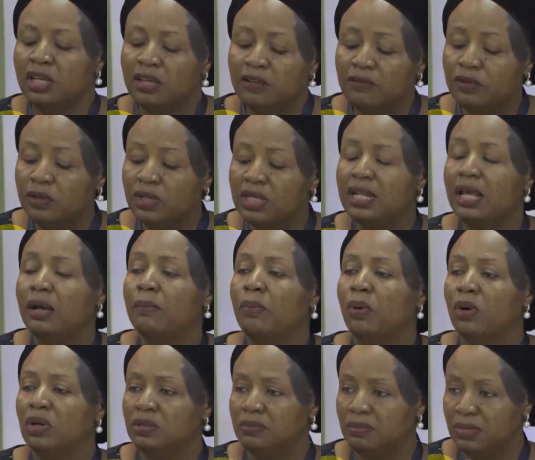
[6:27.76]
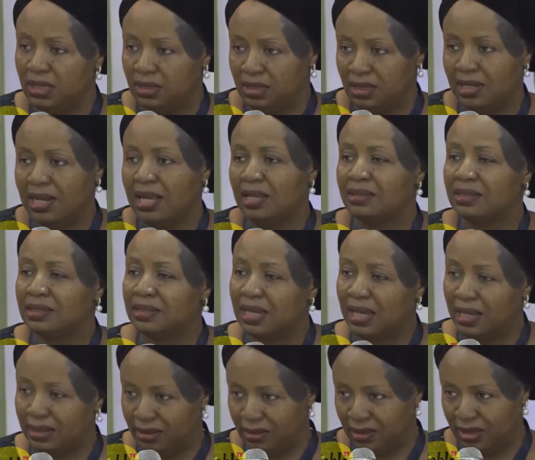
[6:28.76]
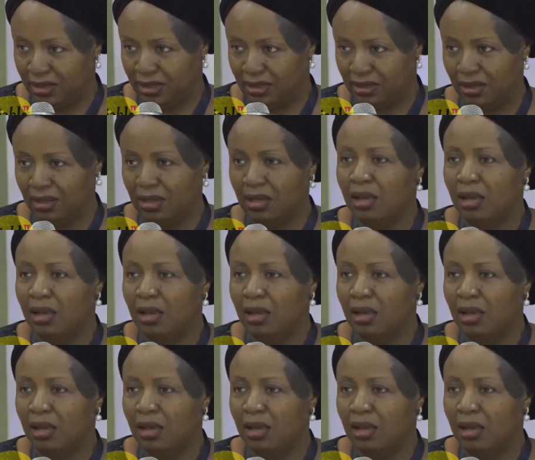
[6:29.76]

If you need a board meeting, I'll schedule it.